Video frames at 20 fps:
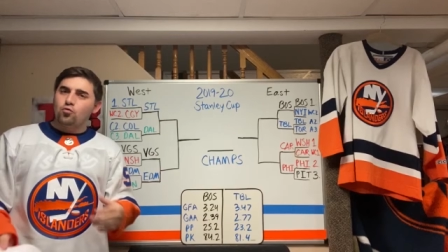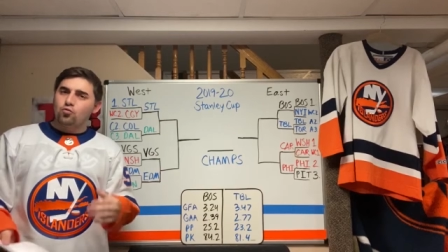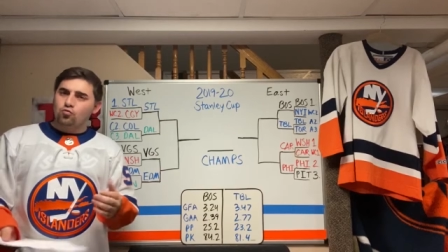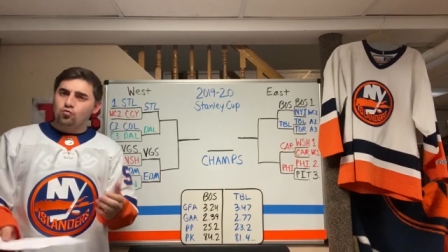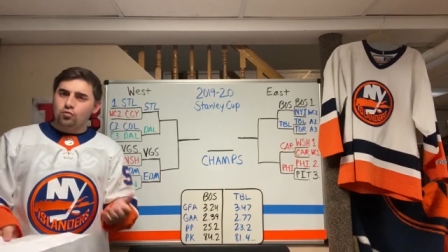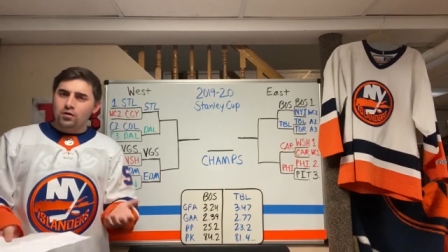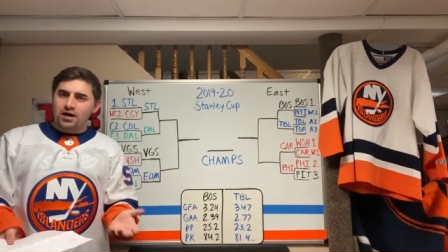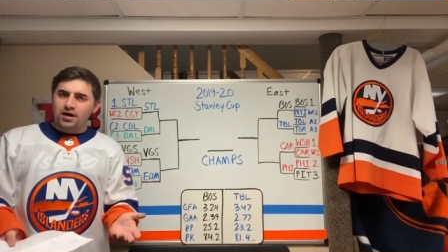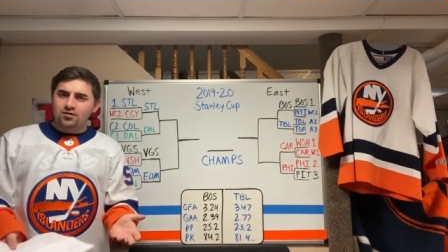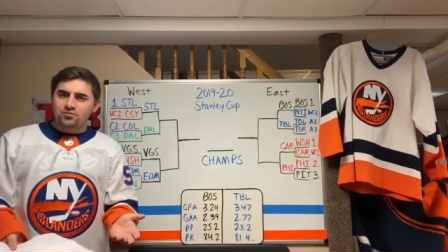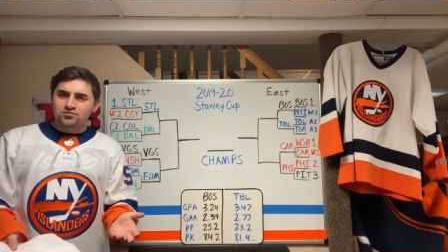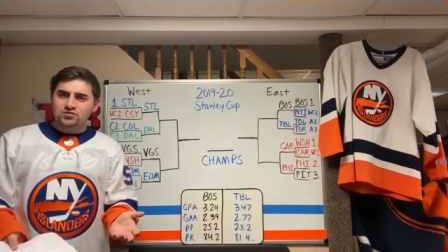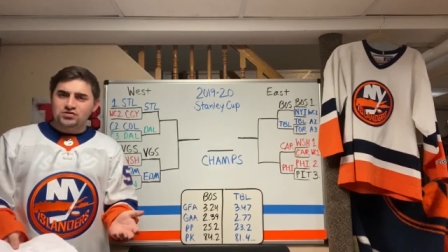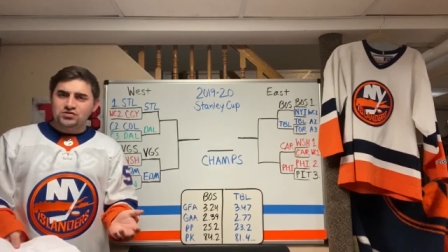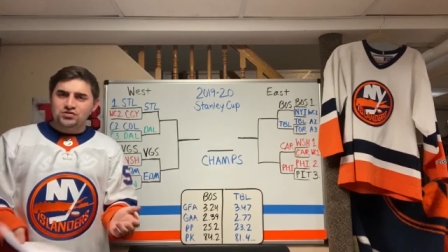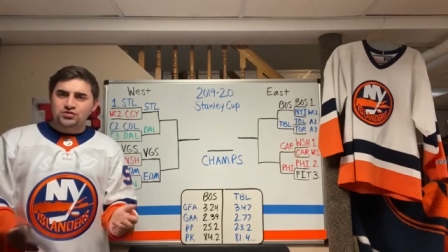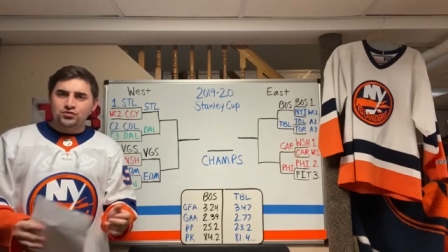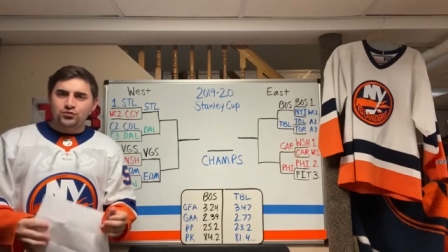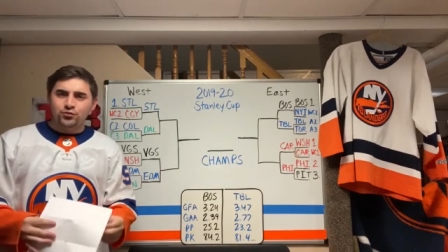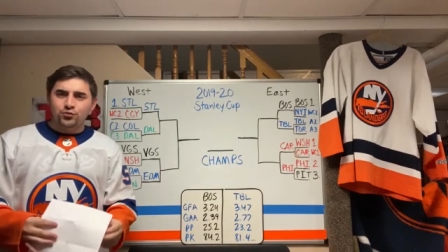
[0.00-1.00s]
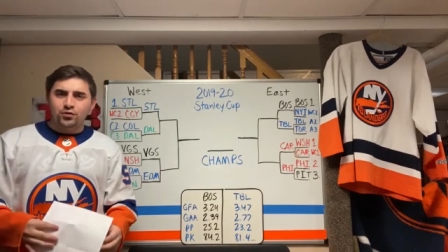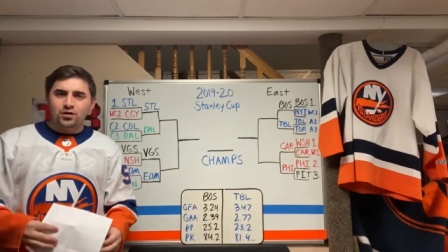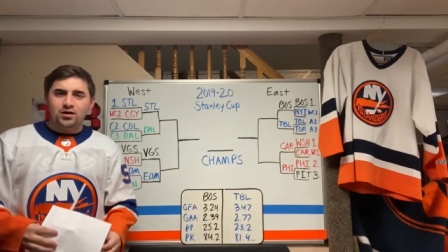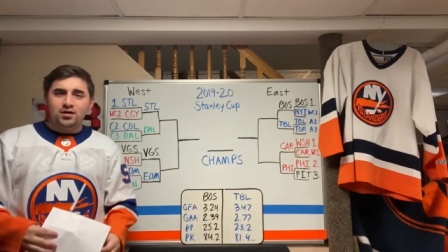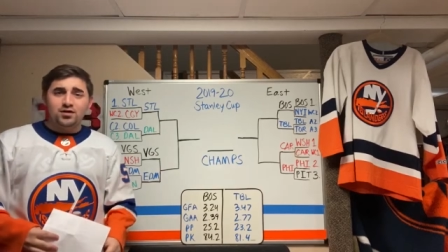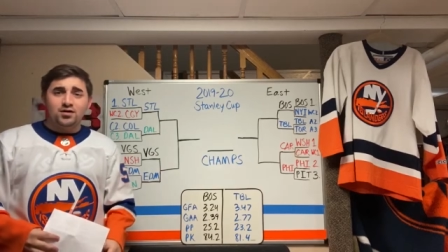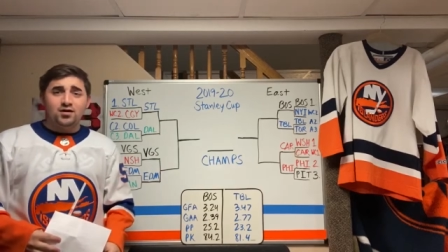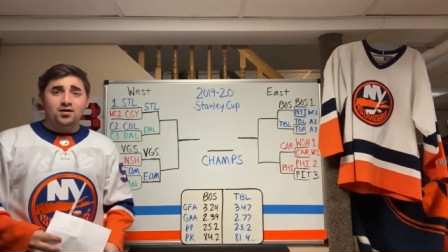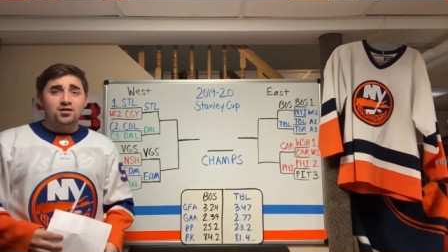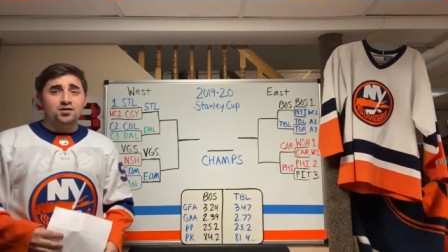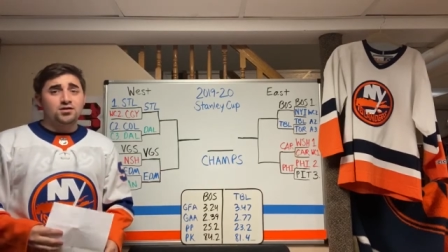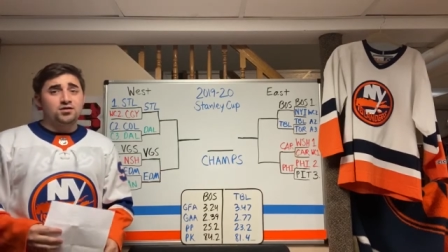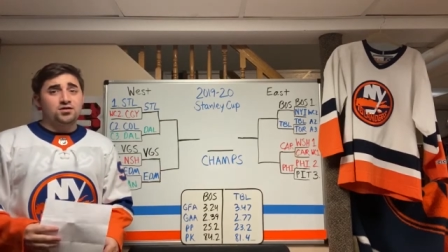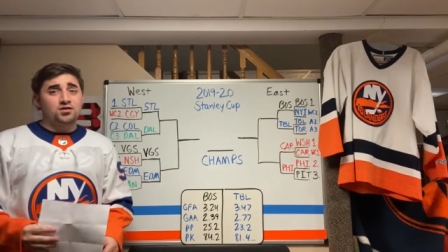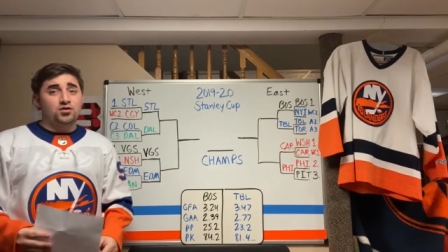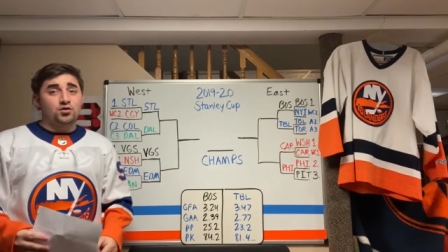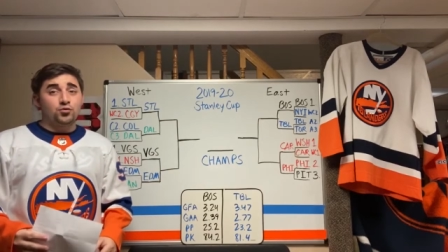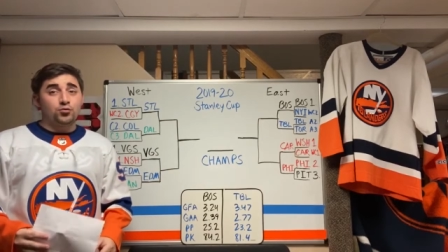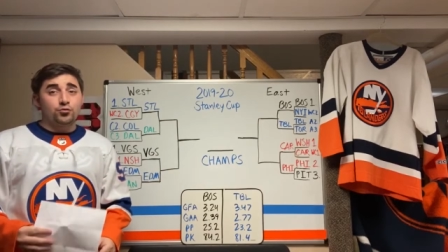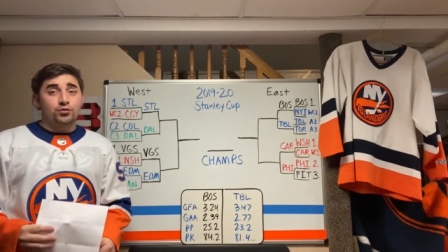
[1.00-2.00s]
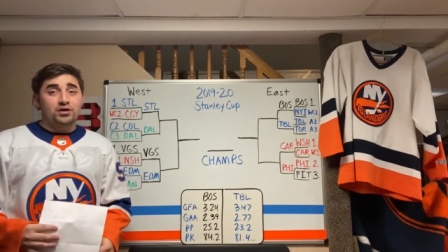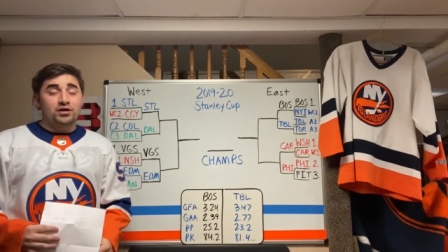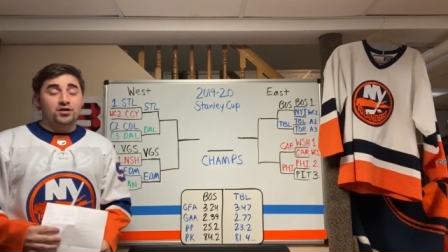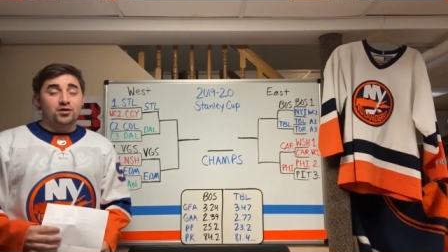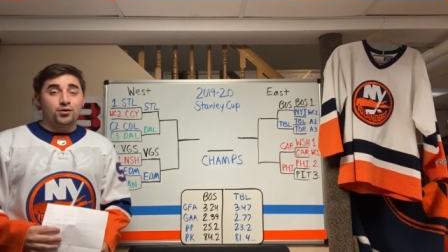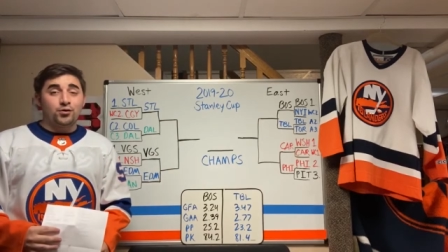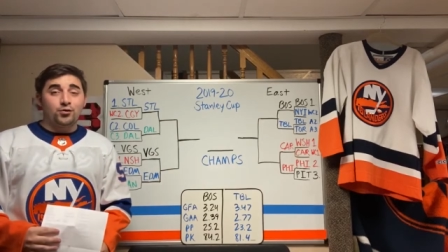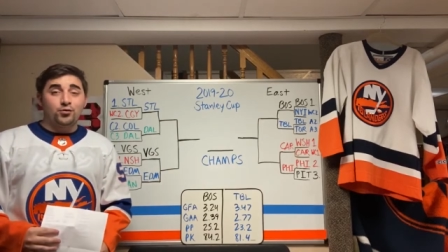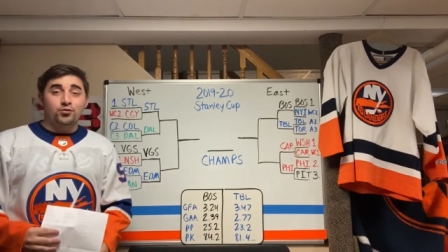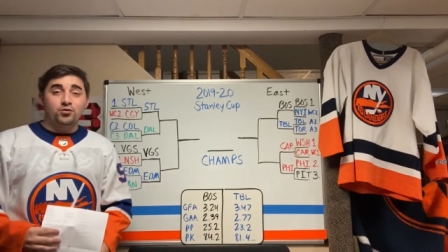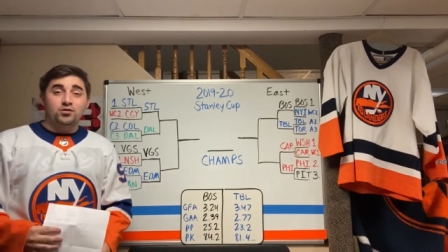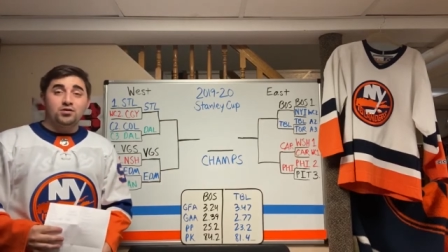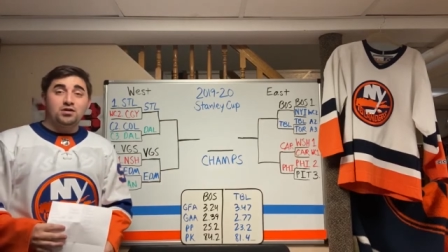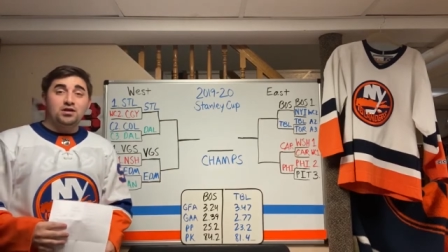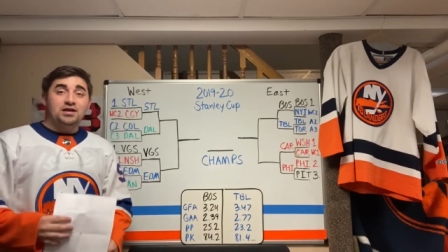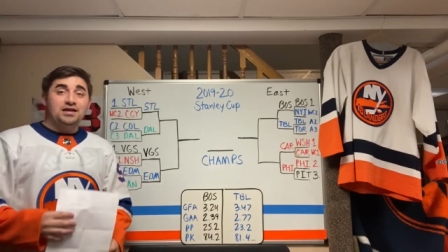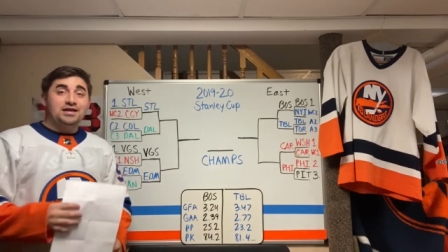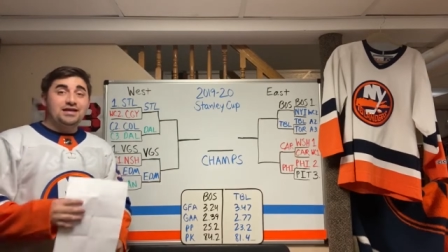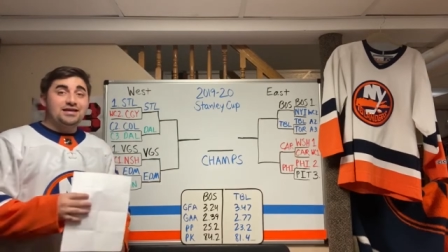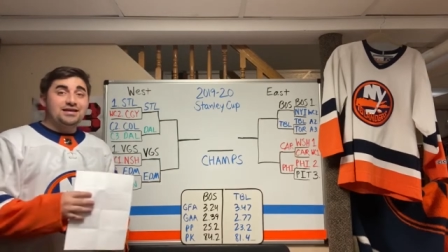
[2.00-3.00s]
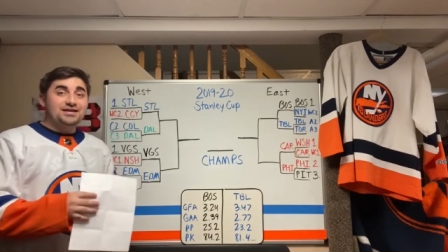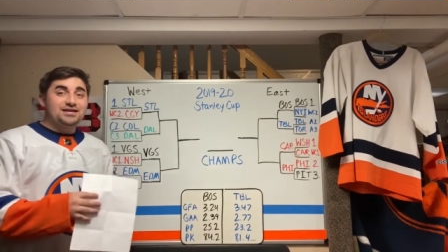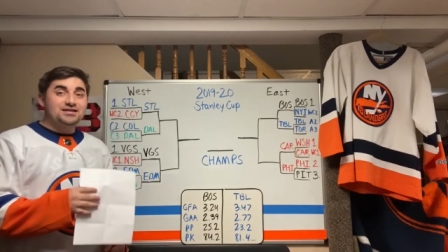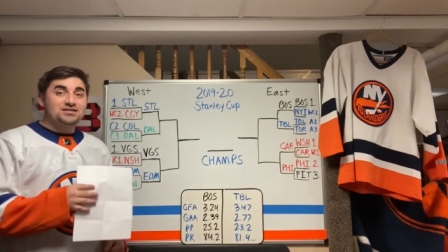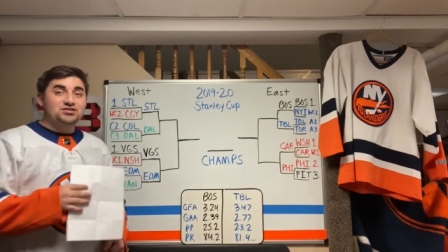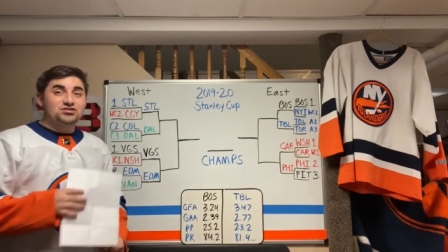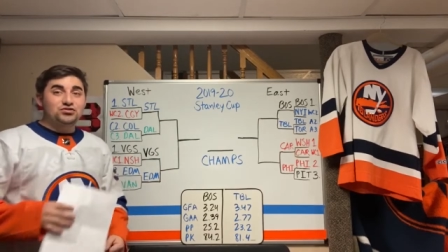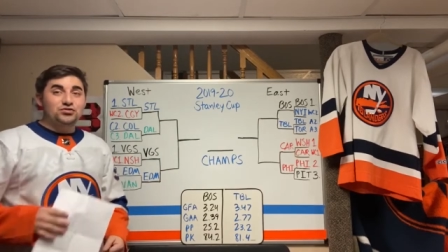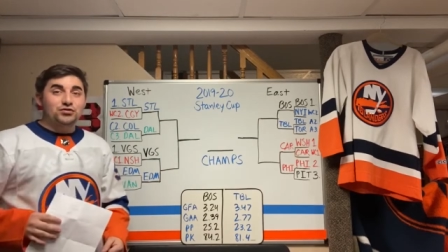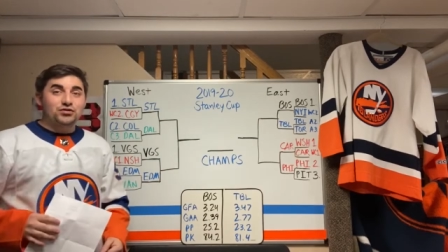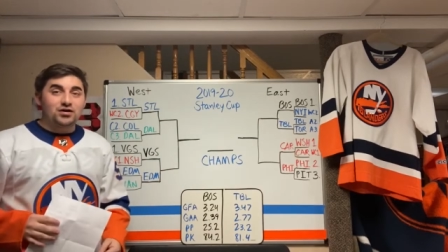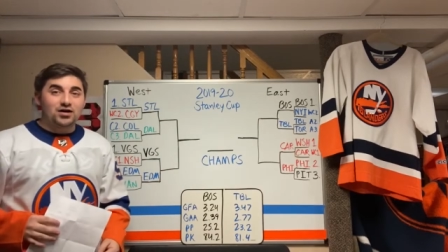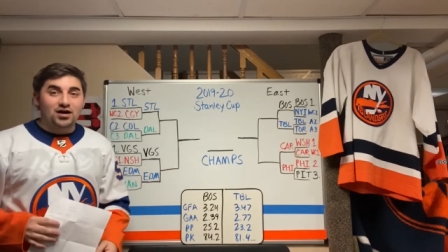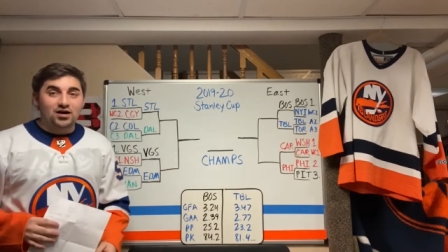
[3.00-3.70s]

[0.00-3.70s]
Round two. Here we go. Eastern